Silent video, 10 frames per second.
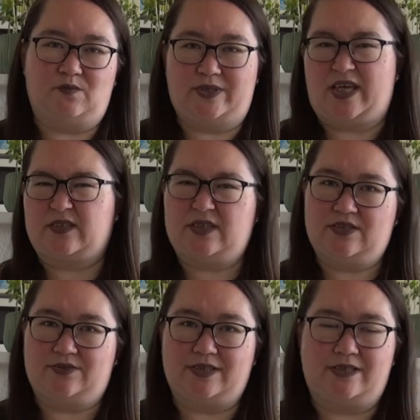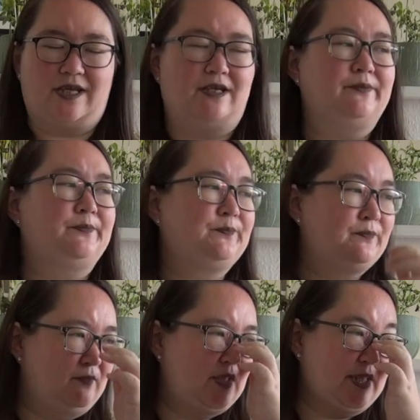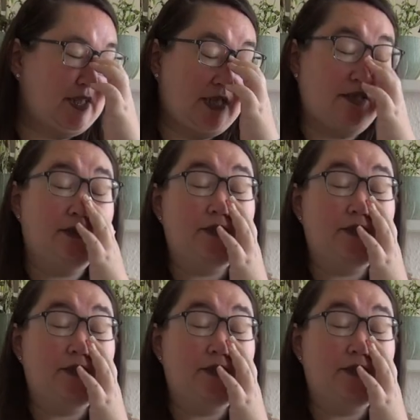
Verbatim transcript: without sewing it down to see